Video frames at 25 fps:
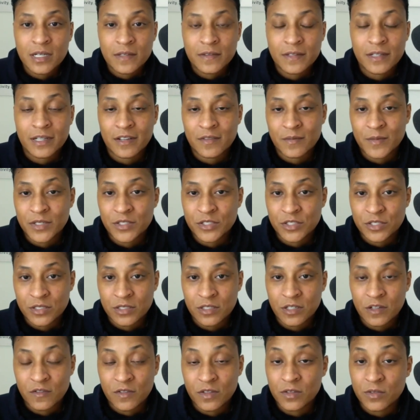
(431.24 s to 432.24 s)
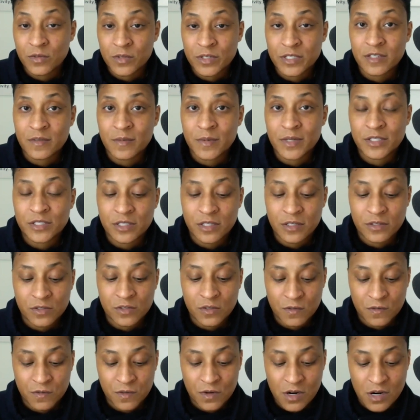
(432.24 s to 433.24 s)
that I've mentioned, of the threes I'm mentioning
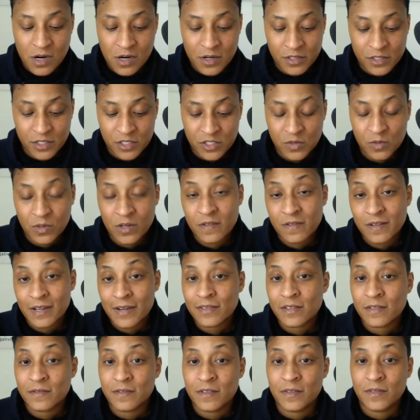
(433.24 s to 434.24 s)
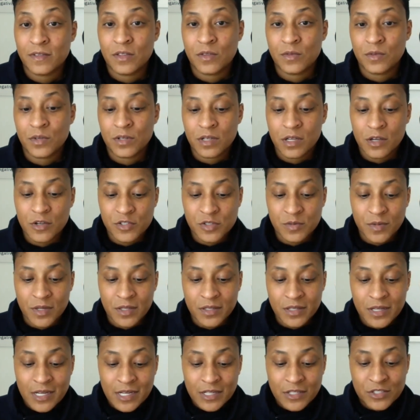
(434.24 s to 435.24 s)
so far. It's $25 to $53 a
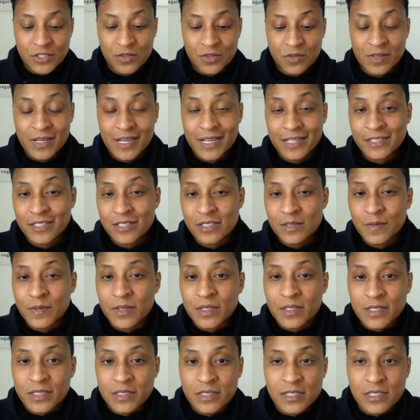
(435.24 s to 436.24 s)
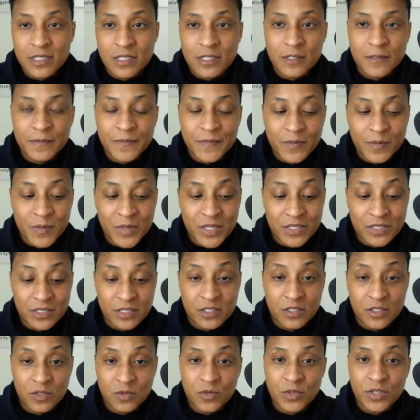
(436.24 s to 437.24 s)
month. So that is something to consider because
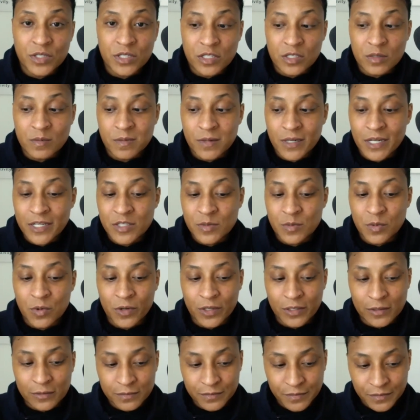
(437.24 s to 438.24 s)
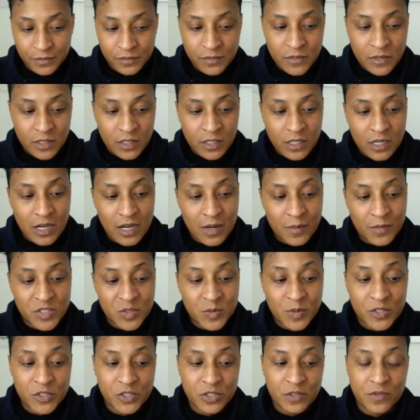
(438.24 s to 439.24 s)
it's a really good price point.
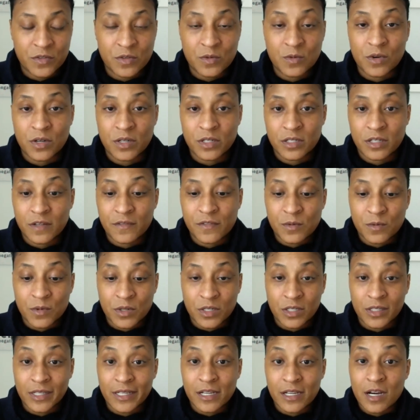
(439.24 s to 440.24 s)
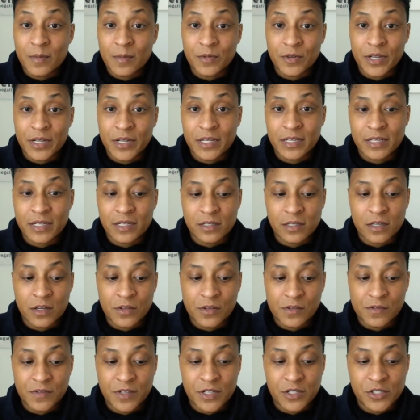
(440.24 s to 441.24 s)
Especially if you wanna like upgrade and get
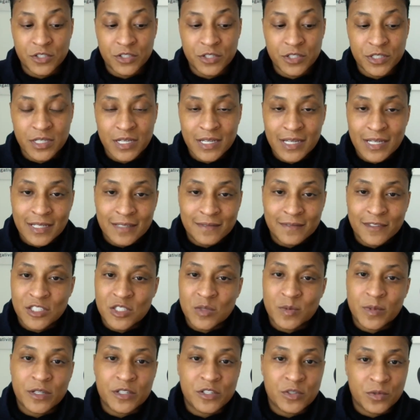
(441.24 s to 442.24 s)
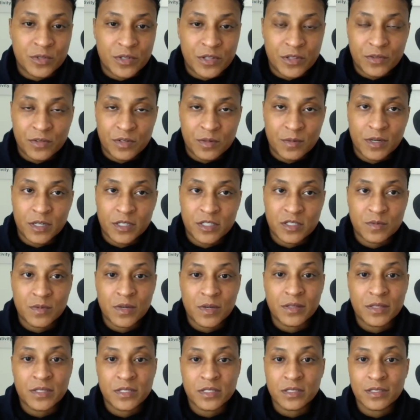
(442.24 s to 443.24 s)
other features. To spend 23 bucks a
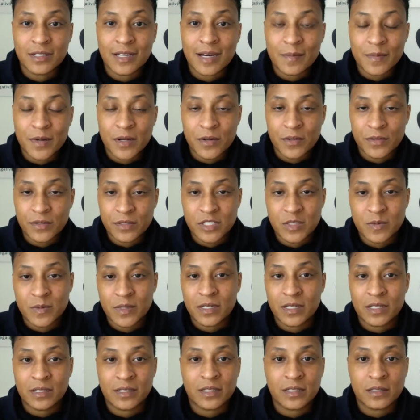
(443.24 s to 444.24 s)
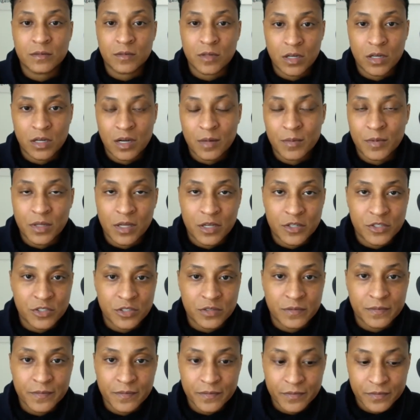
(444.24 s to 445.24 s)
month is a lot better than spending like a couple
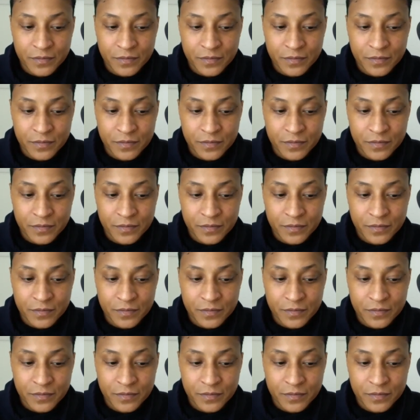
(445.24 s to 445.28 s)
hundred.